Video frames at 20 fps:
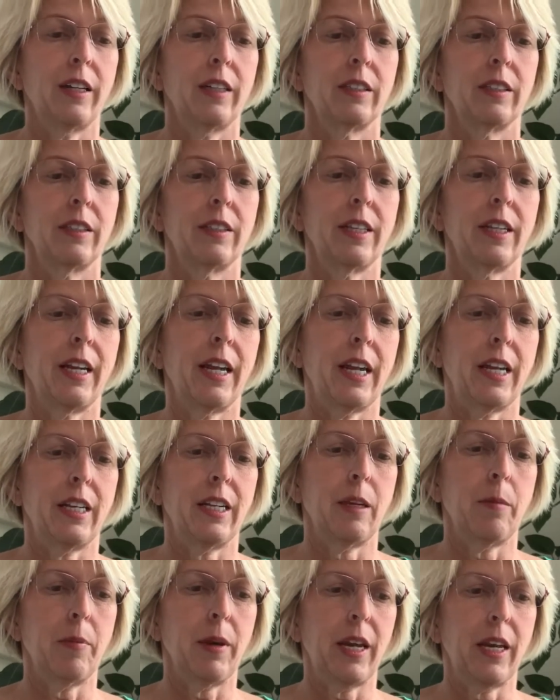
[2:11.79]
said
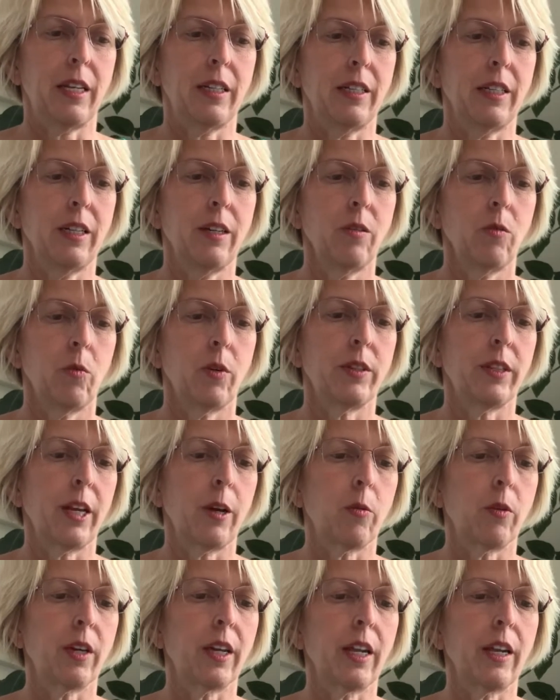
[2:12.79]
Andy Pandy when they
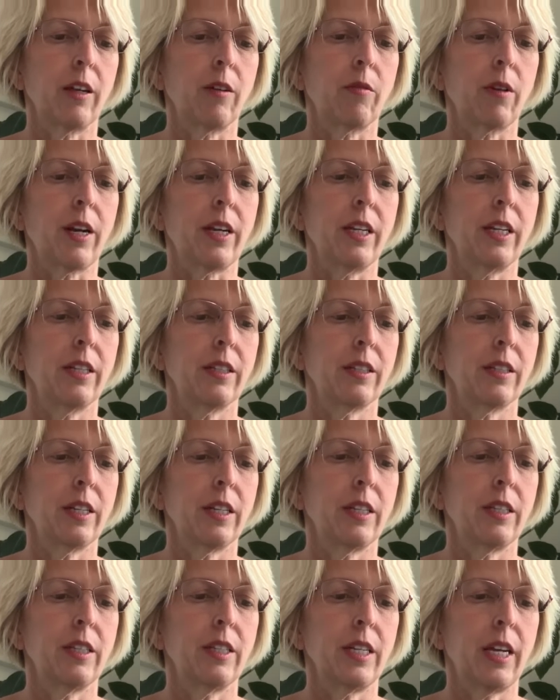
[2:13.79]
were getting ready to sit
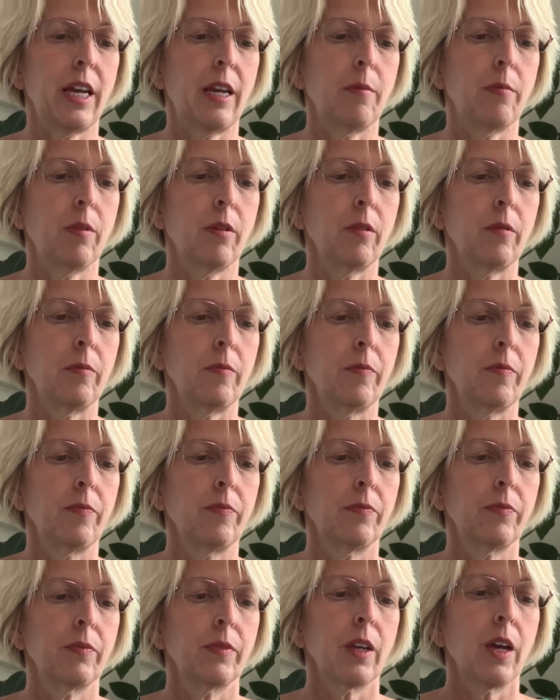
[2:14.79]
at the table.
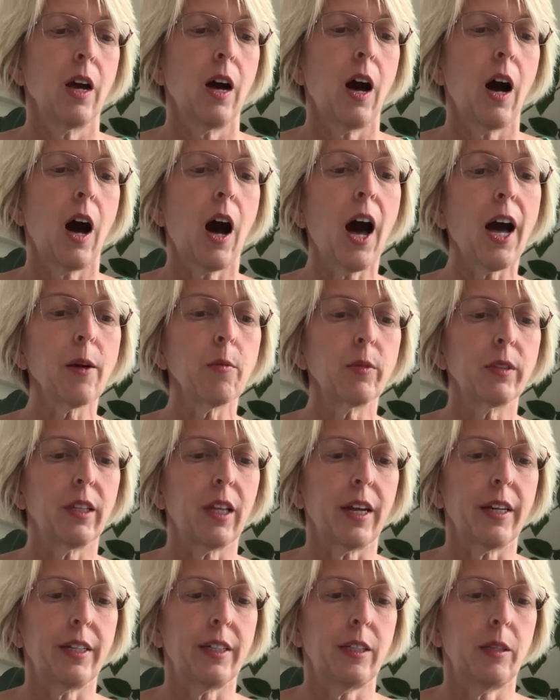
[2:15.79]
"I would
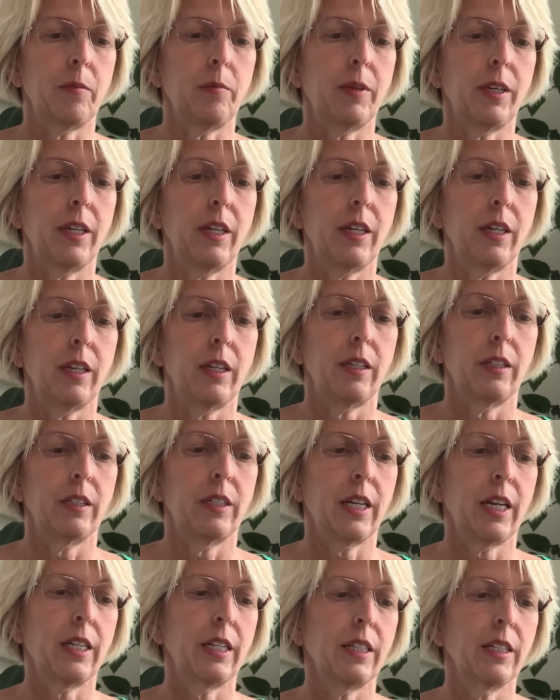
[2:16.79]
like to be,"
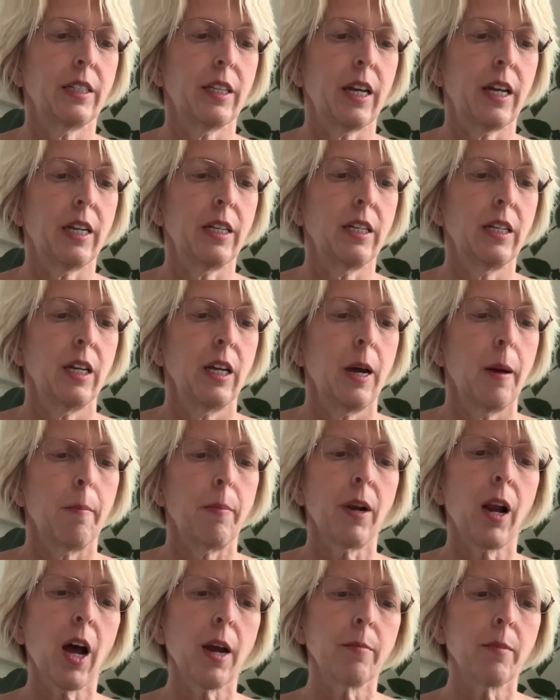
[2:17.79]
Teddy said,
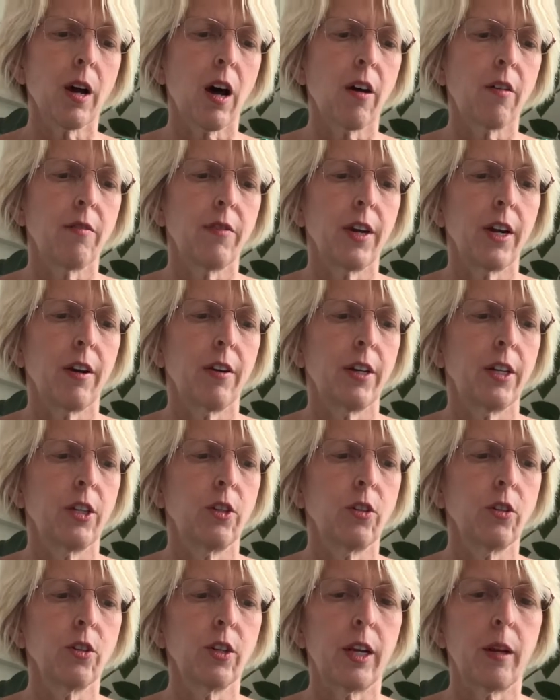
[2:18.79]
"but I'm not very
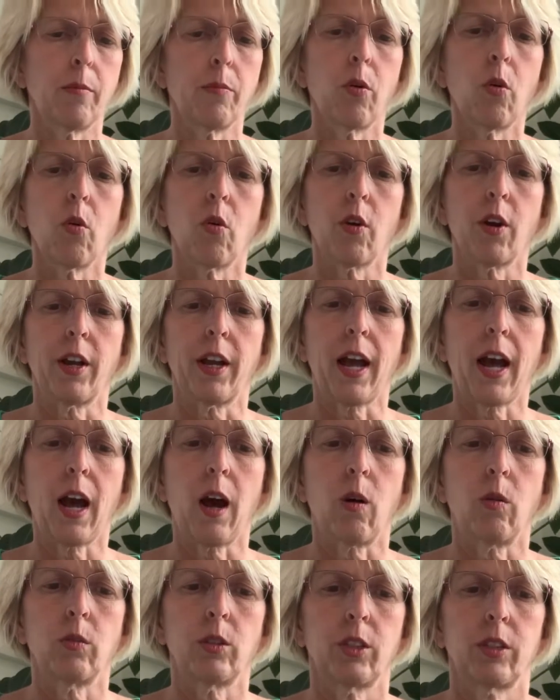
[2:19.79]
good at pouring
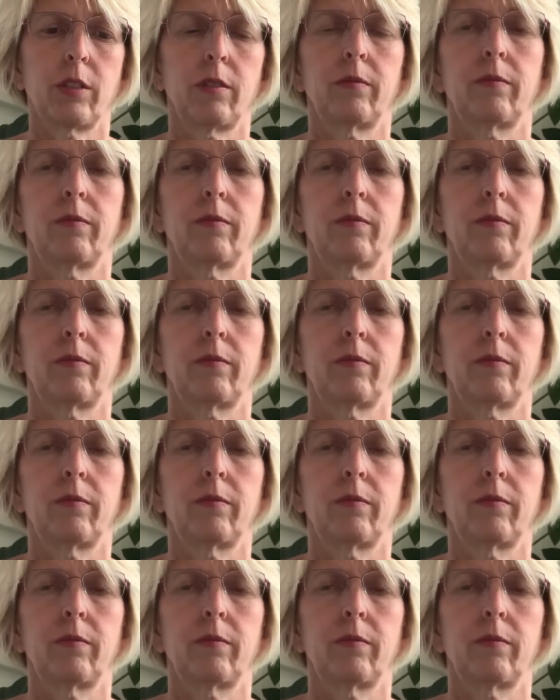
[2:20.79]
out."